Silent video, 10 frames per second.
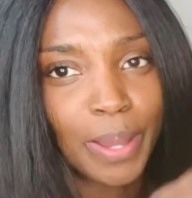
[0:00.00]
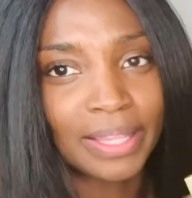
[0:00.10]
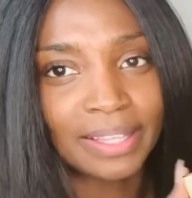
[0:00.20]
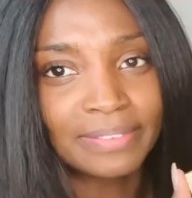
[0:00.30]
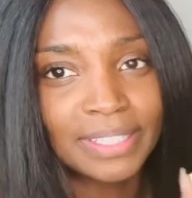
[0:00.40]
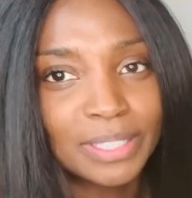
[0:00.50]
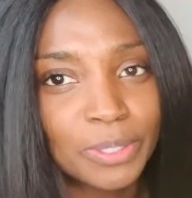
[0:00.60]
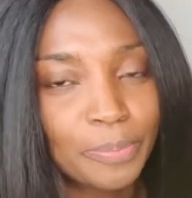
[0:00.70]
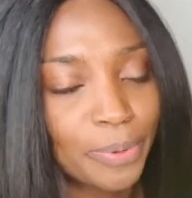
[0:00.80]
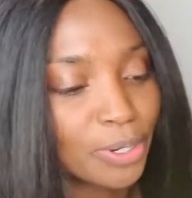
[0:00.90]
I love the
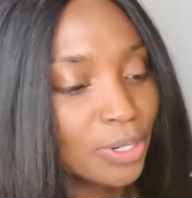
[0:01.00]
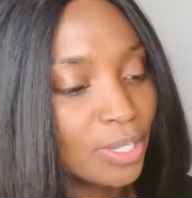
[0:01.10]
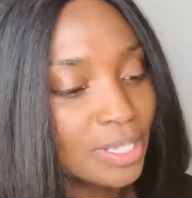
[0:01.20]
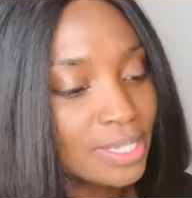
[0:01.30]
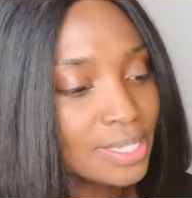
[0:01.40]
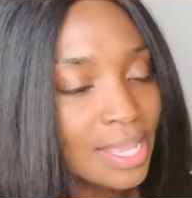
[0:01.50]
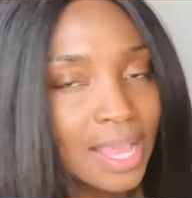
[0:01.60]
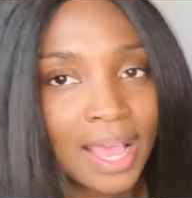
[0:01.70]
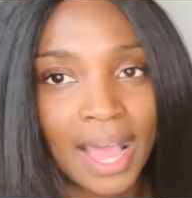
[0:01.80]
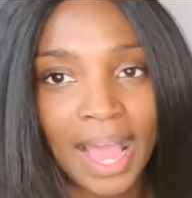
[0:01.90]
little pearls.
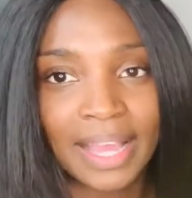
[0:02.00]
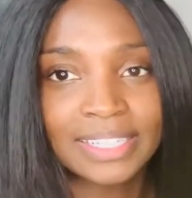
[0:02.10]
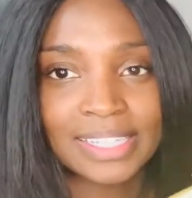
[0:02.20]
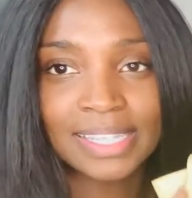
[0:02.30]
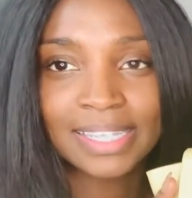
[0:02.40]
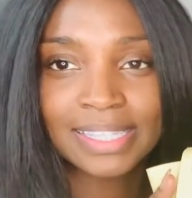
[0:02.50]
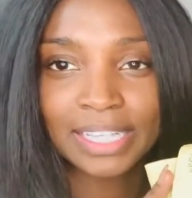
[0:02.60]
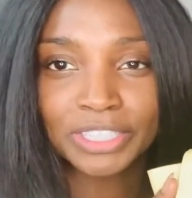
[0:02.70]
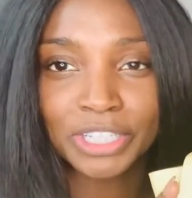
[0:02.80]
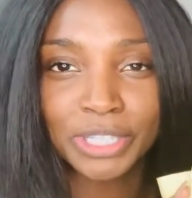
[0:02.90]
I just think it's
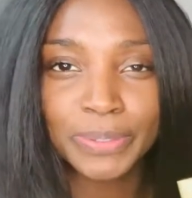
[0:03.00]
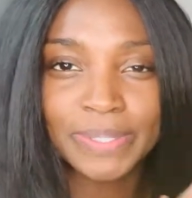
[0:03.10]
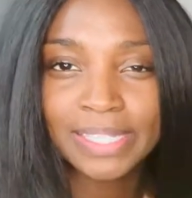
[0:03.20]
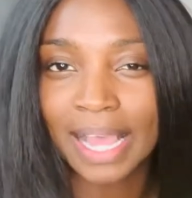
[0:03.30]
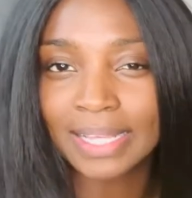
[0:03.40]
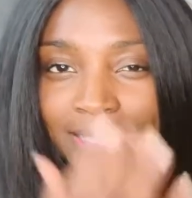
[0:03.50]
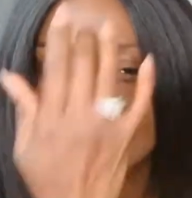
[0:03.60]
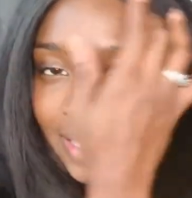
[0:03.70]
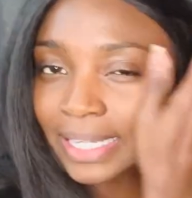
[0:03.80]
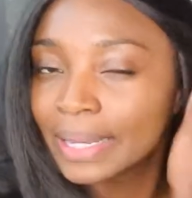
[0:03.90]
such a cute size and
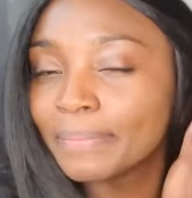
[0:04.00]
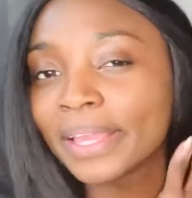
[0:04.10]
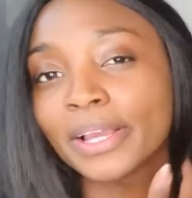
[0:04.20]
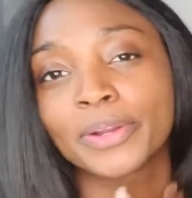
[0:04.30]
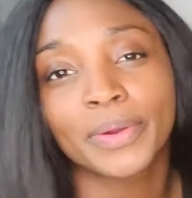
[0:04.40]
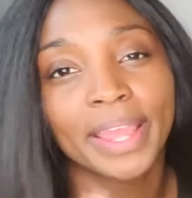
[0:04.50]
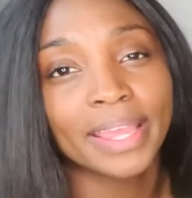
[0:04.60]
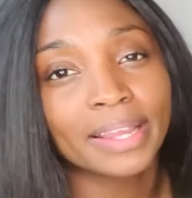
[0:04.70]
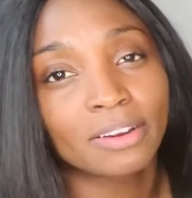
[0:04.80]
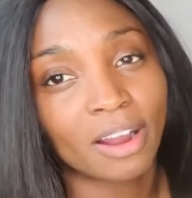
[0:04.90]
it's gonna make a
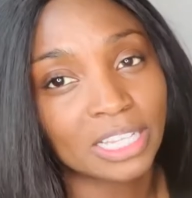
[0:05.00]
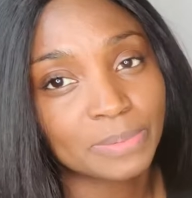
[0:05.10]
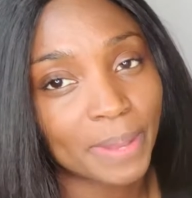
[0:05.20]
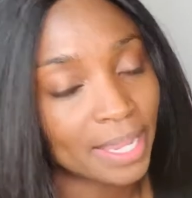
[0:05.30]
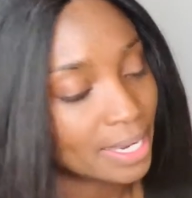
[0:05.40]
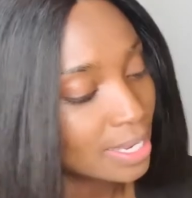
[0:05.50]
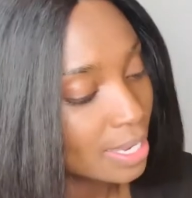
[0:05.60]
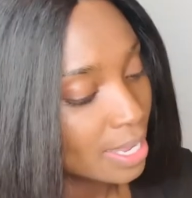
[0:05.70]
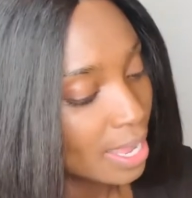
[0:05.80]
great crossbody.